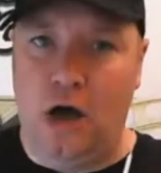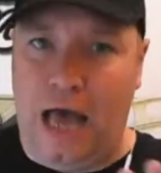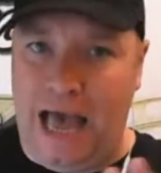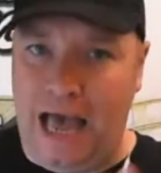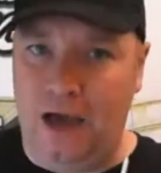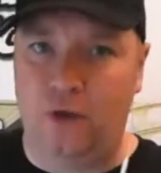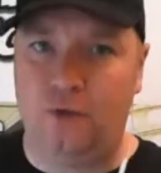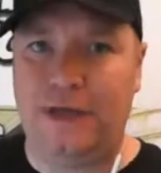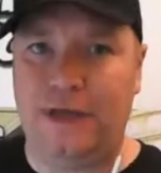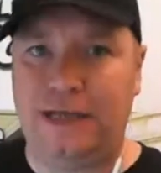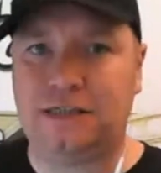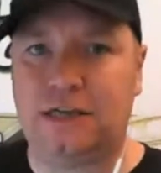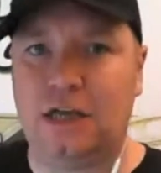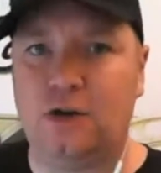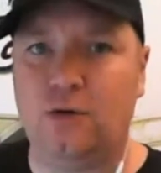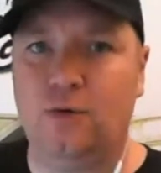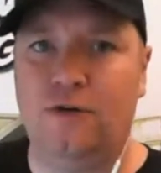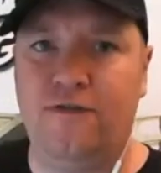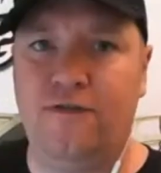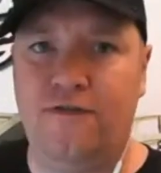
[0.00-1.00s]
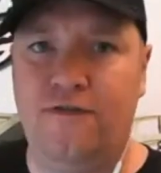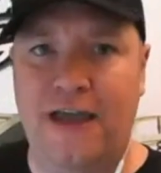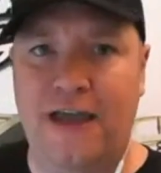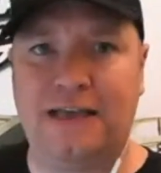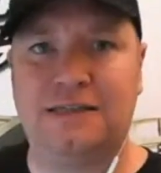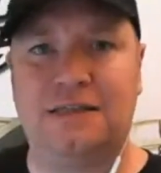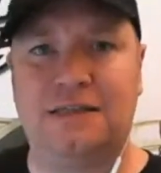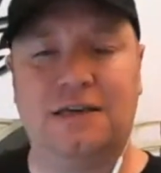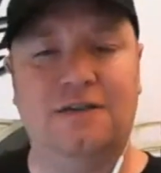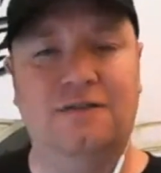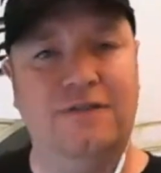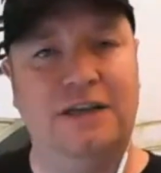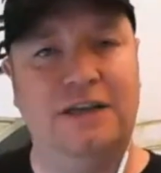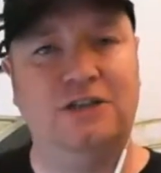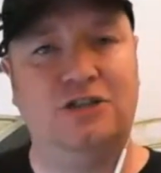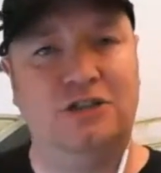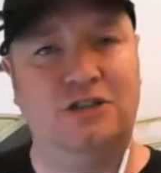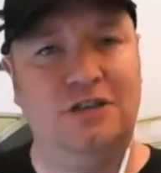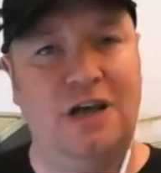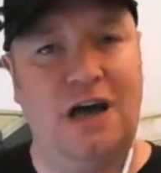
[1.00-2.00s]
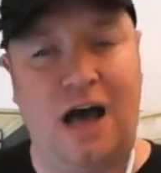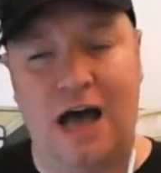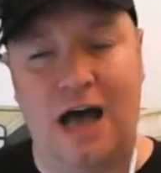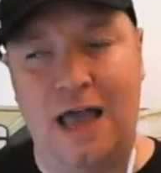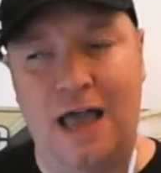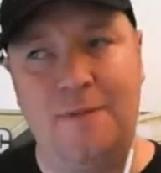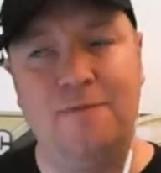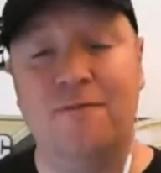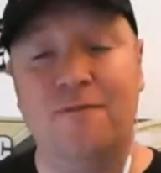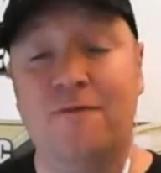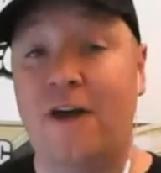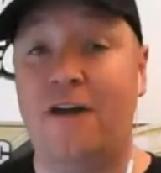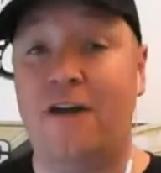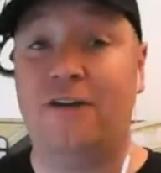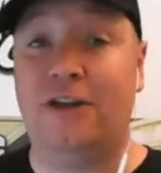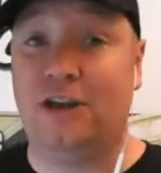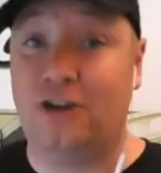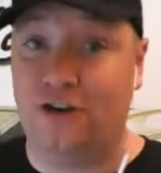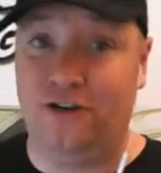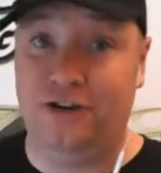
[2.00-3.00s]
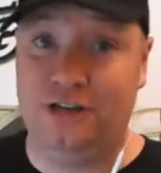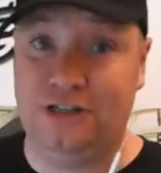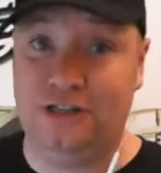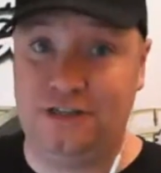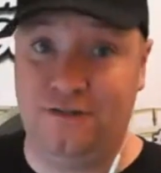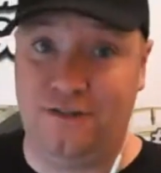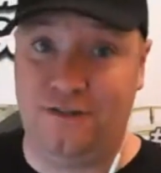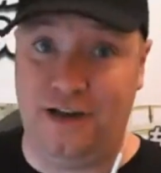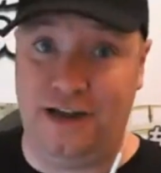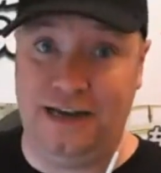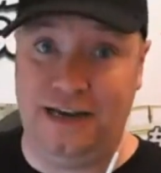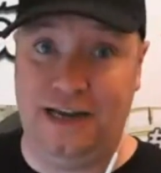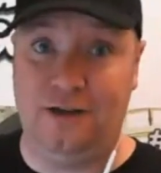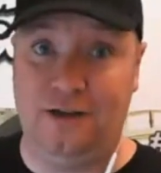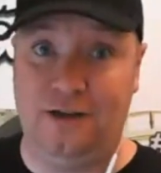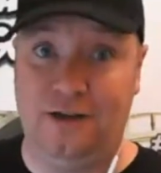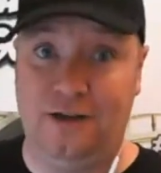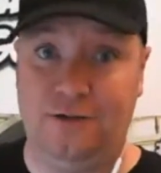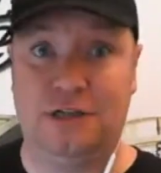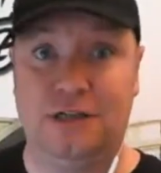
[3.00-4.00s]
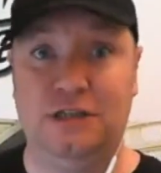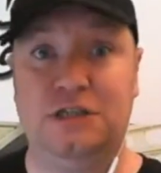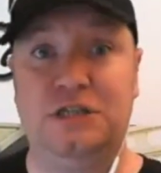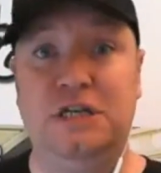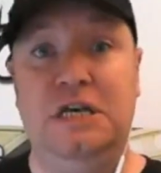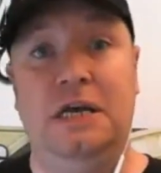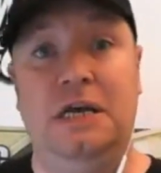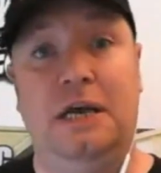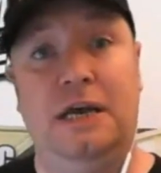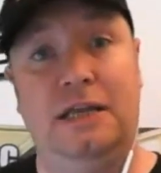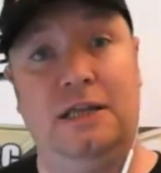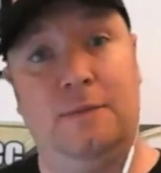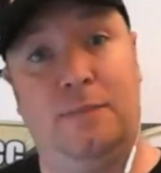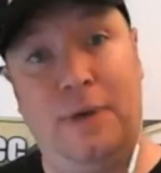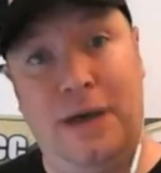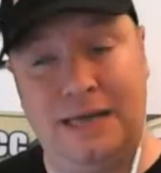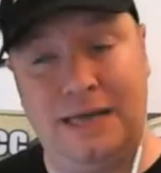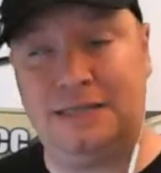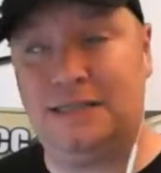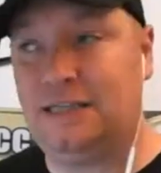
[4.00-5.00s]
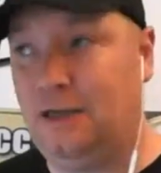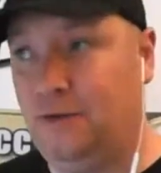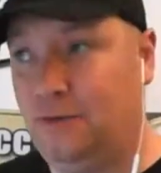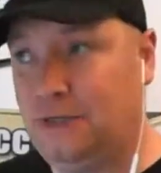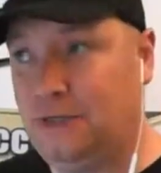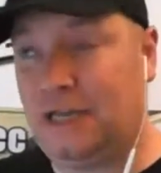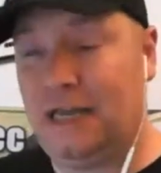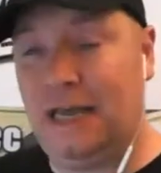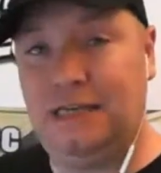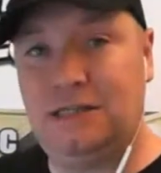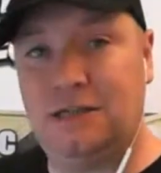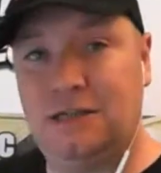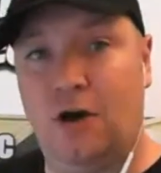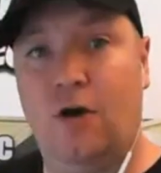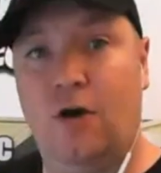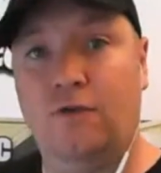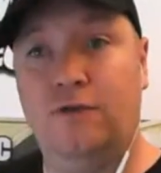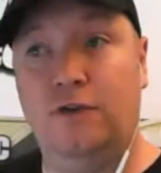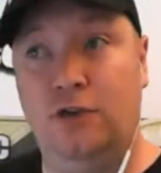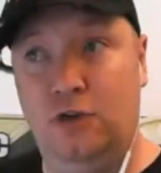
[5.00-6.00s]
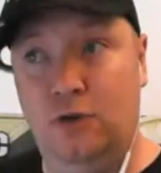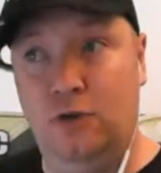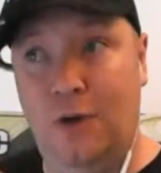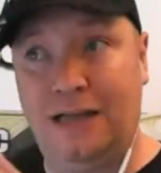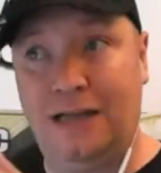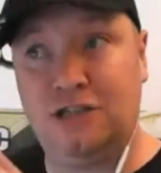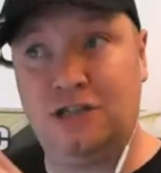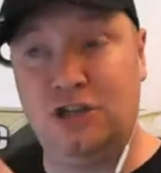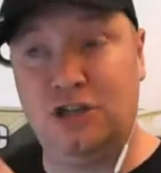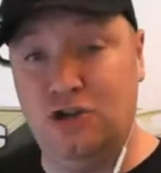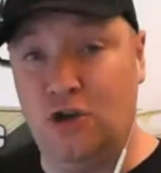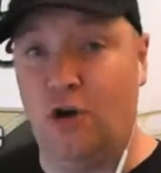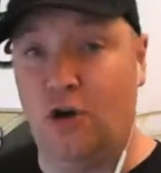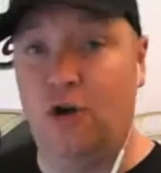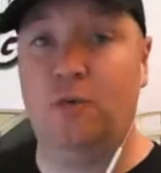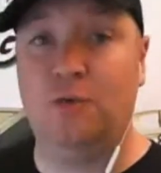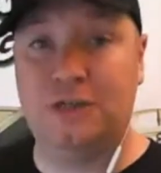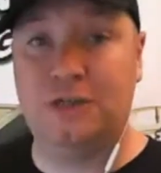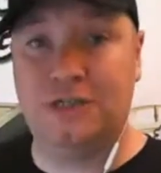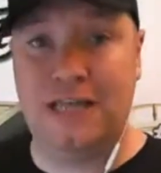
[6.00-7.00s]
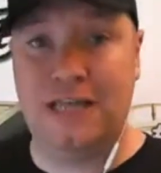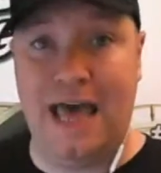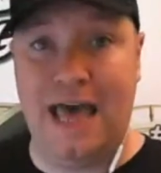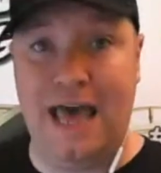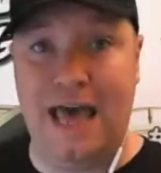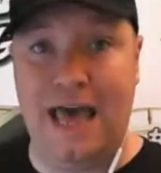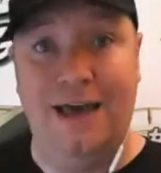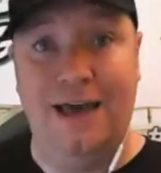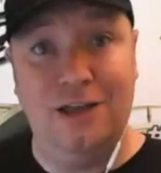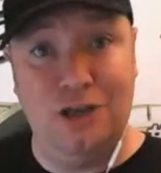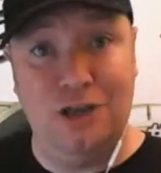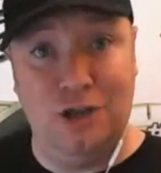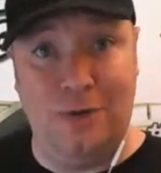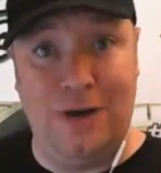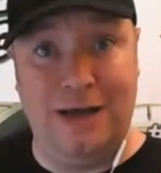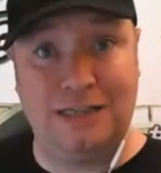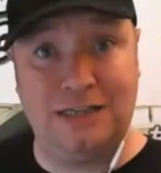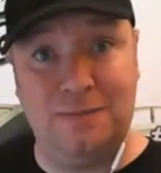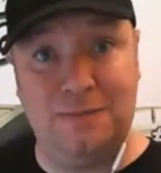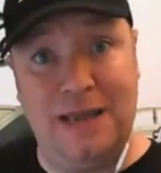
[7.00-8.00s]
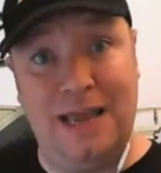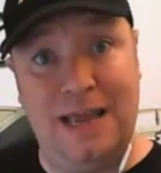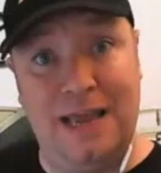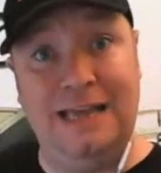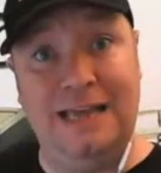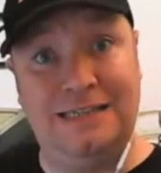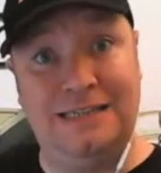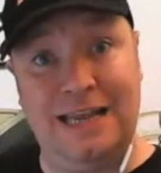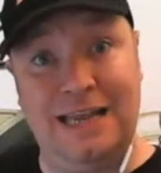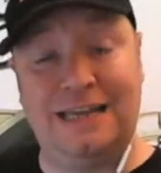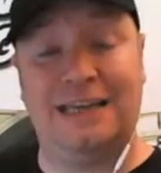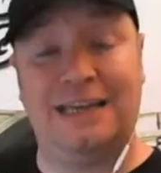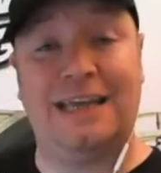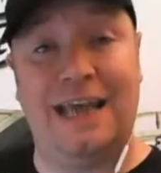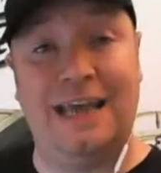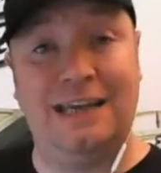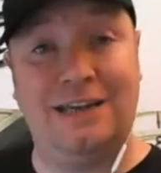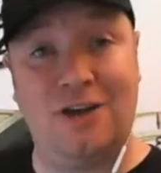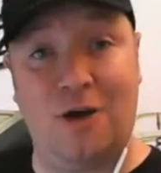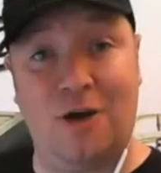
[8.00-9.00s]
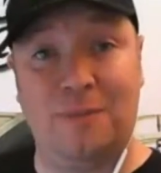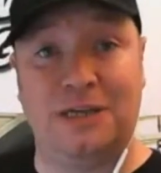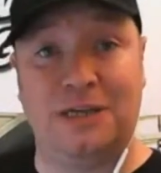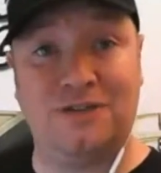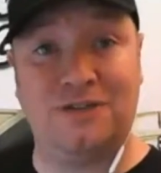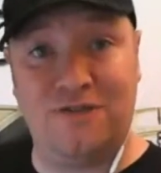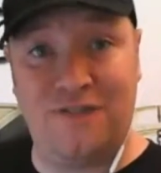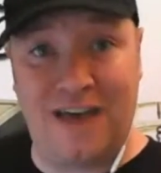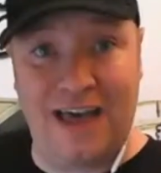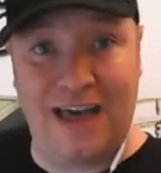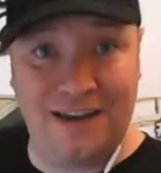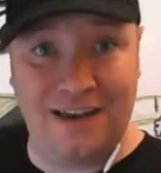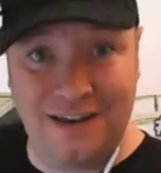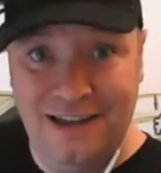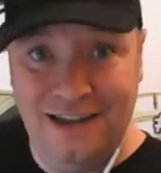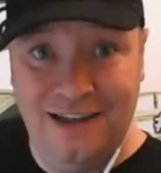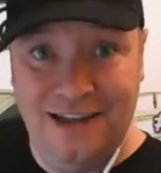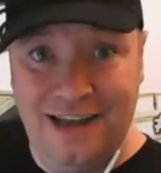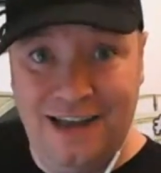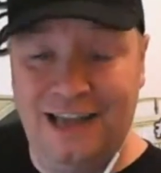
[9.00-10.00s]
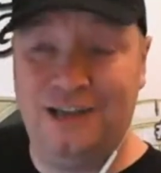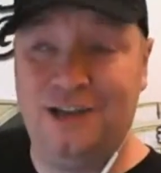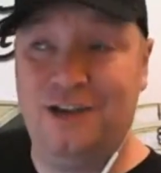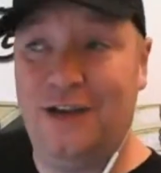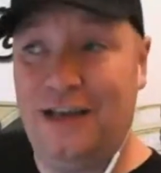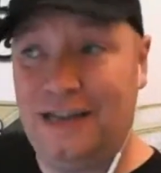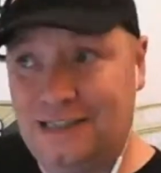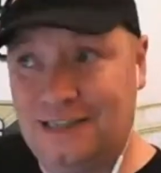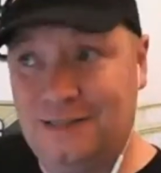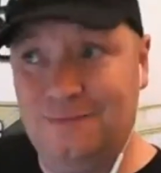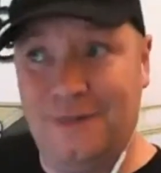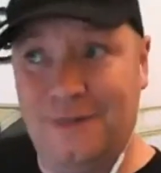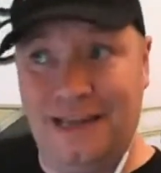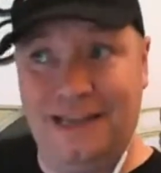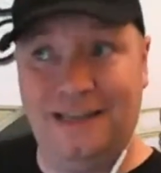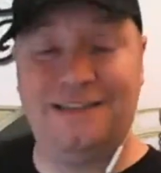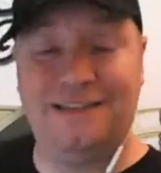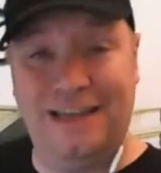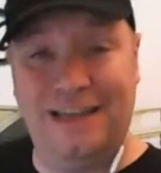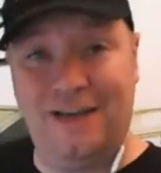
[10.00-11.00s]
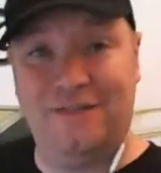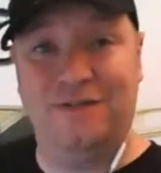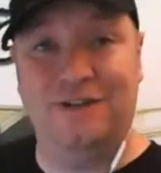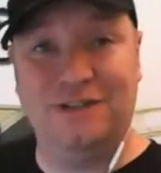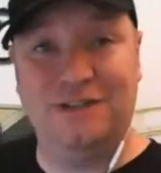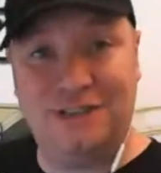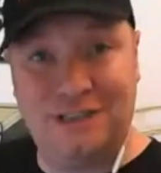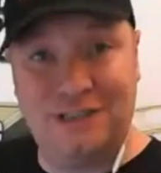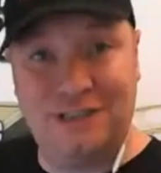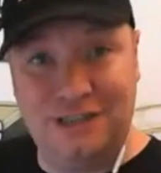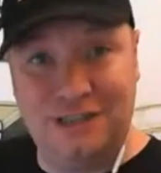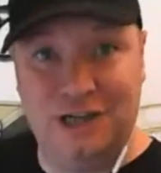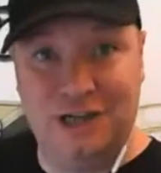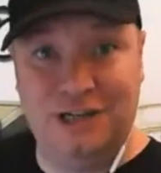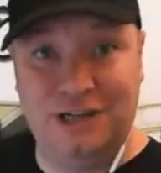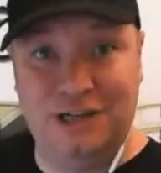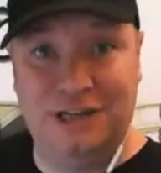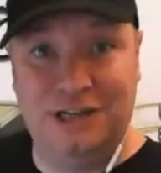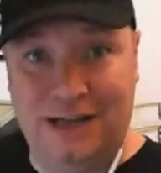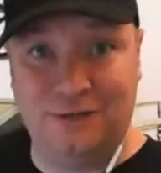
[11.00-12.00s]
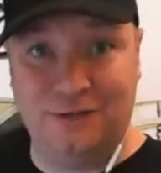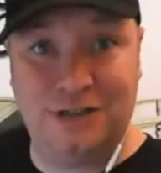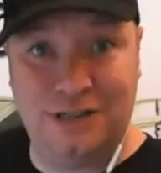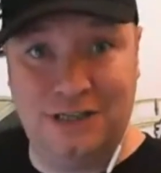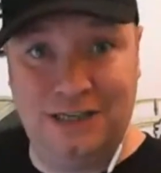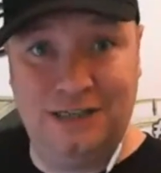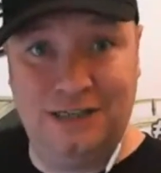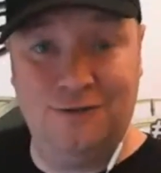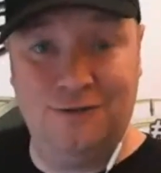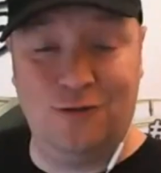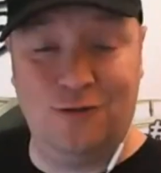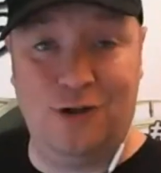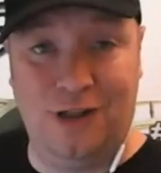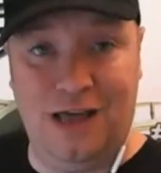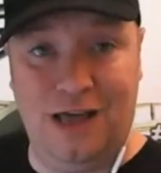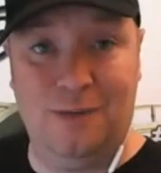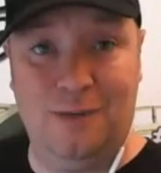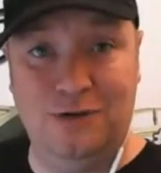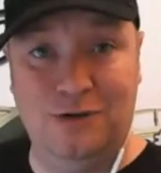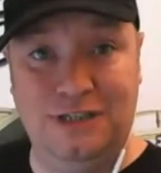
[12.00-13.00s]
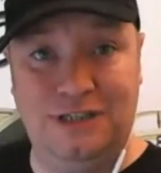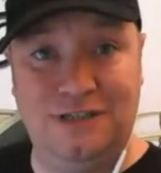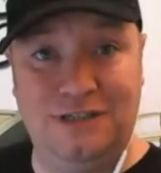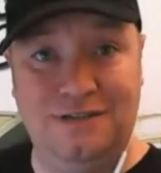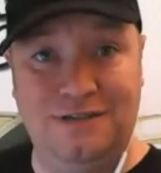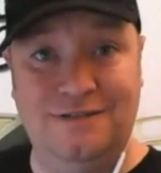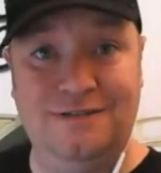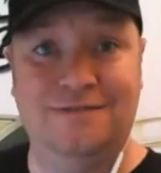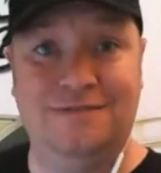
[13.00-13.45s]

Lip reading: How that's going to affect the convention, I'm very curious to find out, because in the past it was a case of you had to know it was there. You had to be a dedicated comics fan, and you had to make the effort to journey out to the Royal Armouries.